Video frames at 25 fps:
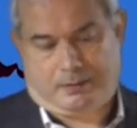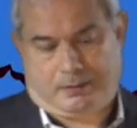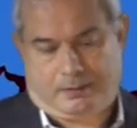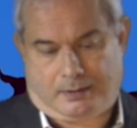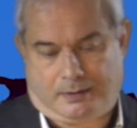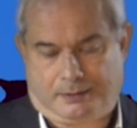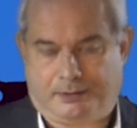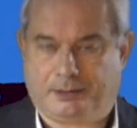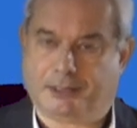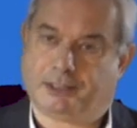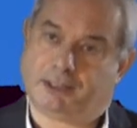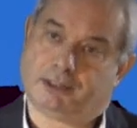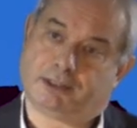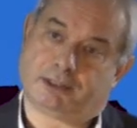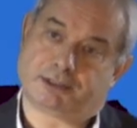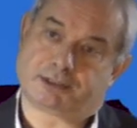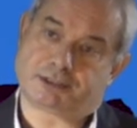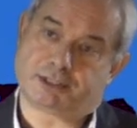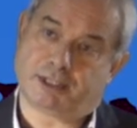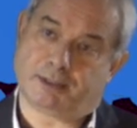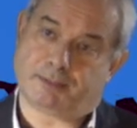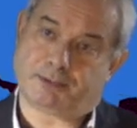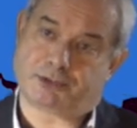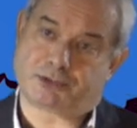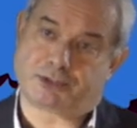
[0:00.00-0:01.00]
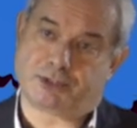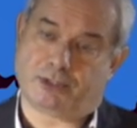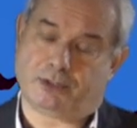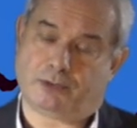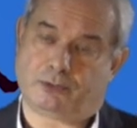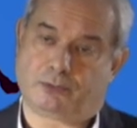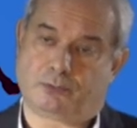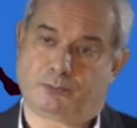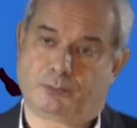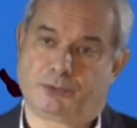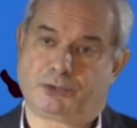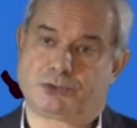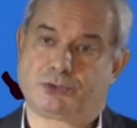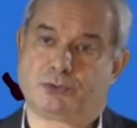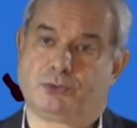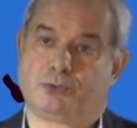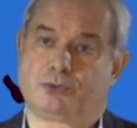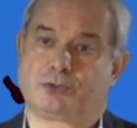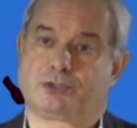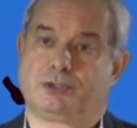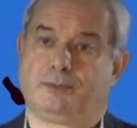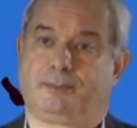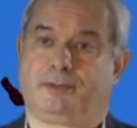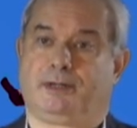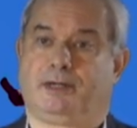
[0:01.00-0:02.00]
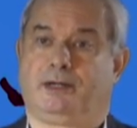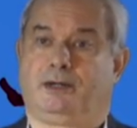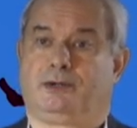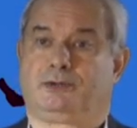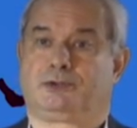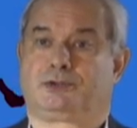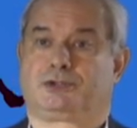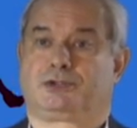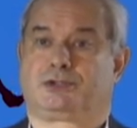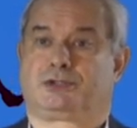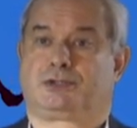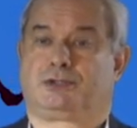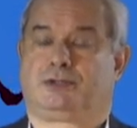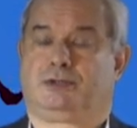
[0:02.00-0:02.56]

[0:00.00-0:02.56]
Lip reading: In the last episode we talked about